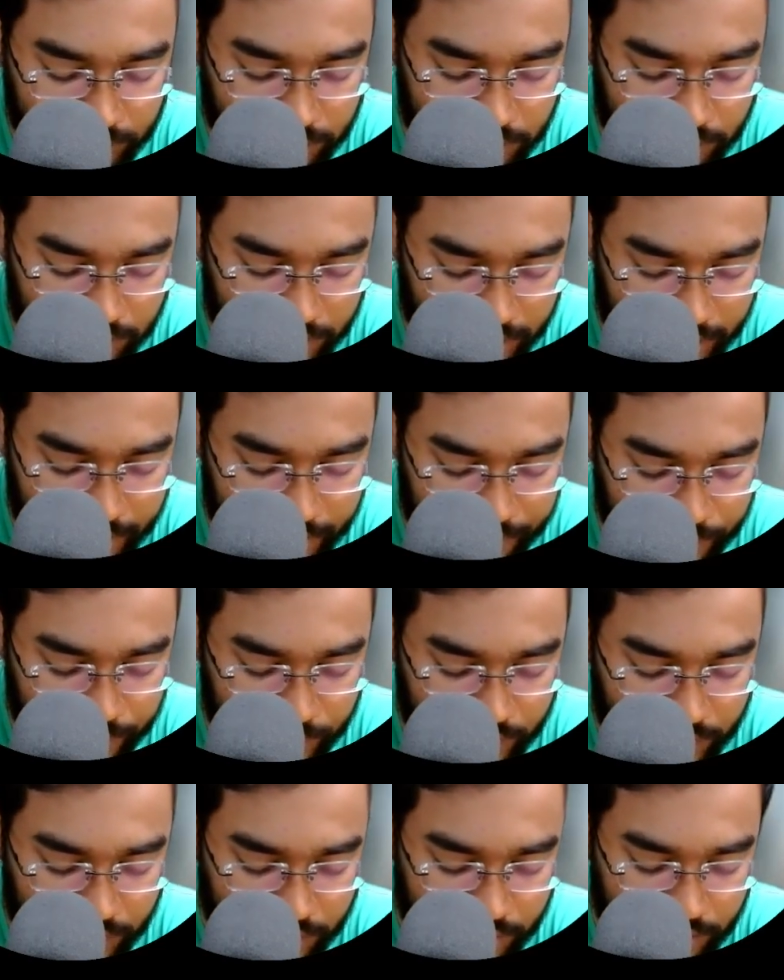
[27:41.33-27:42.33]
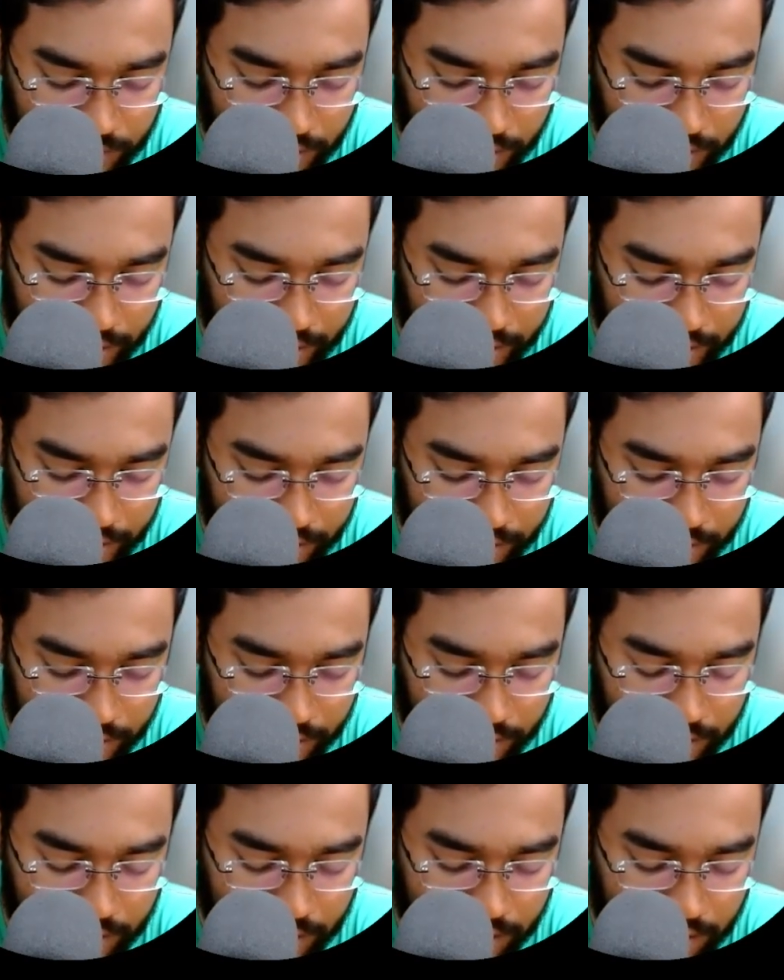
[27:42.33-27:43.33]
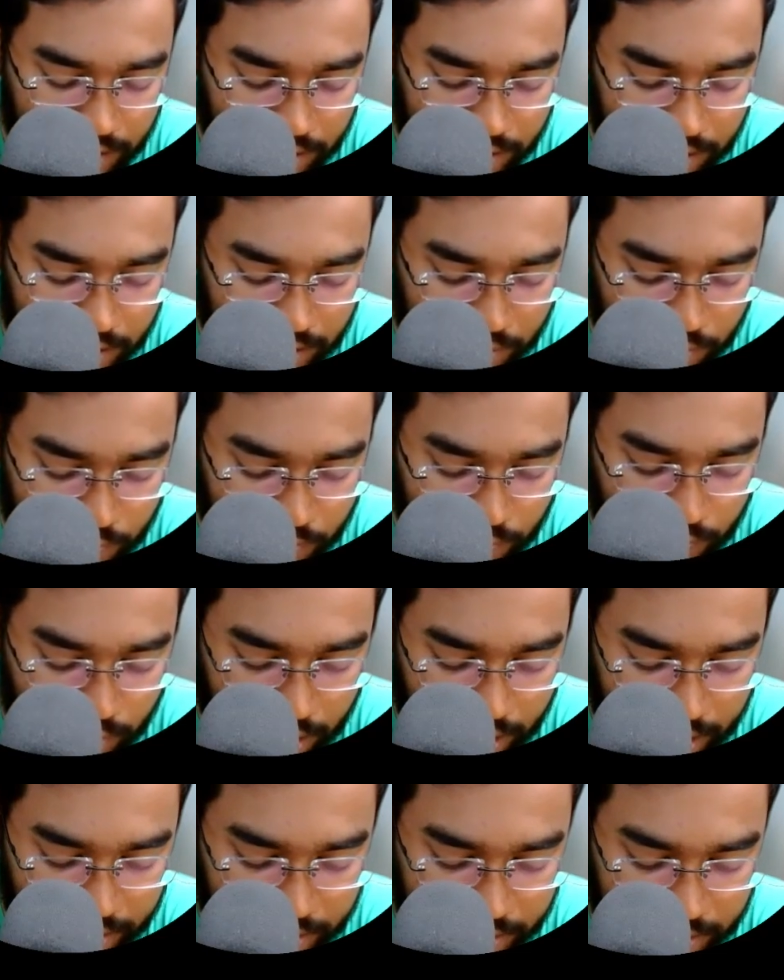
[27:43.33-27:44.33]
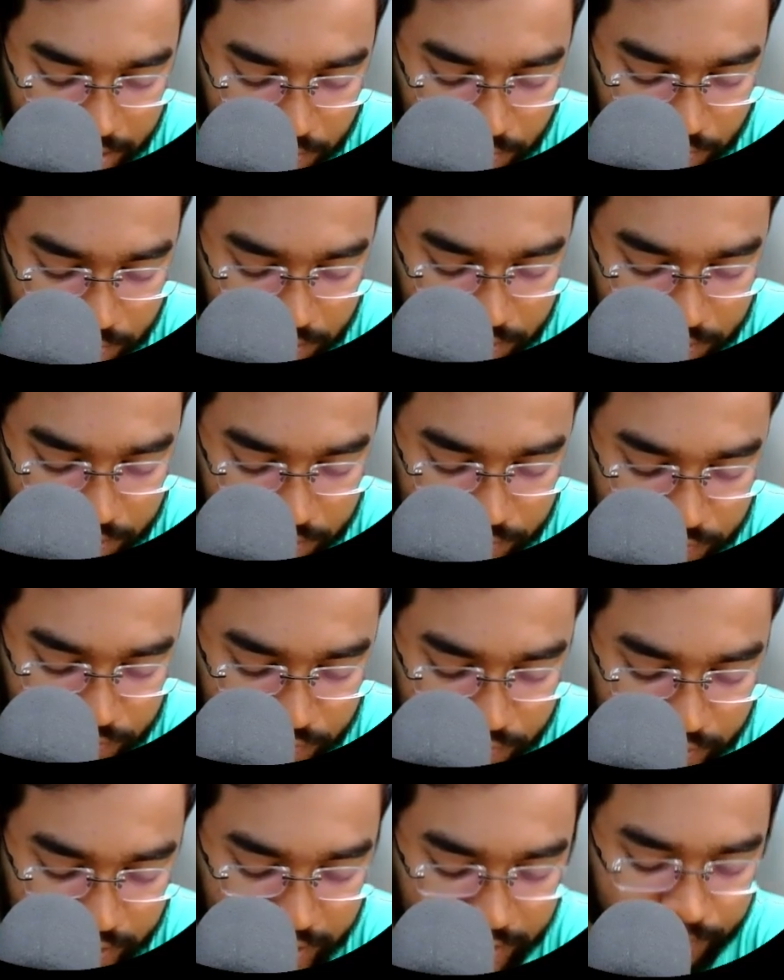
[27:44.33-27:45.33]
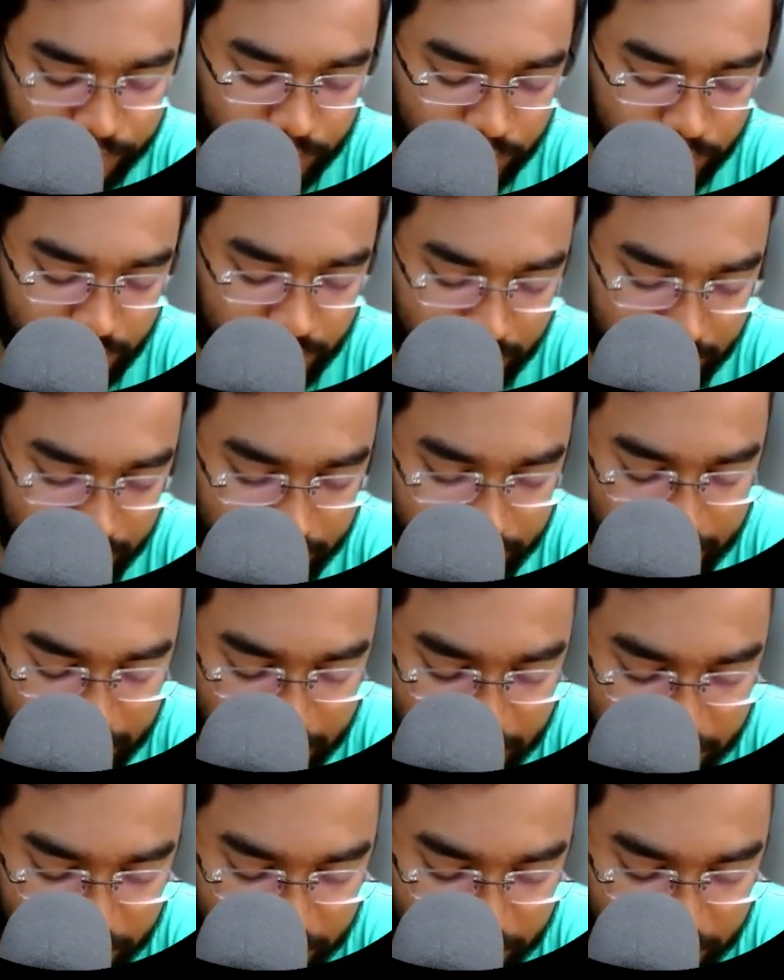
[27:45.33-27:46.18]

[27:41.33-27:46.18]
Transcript: okay, and y equal to 3, and then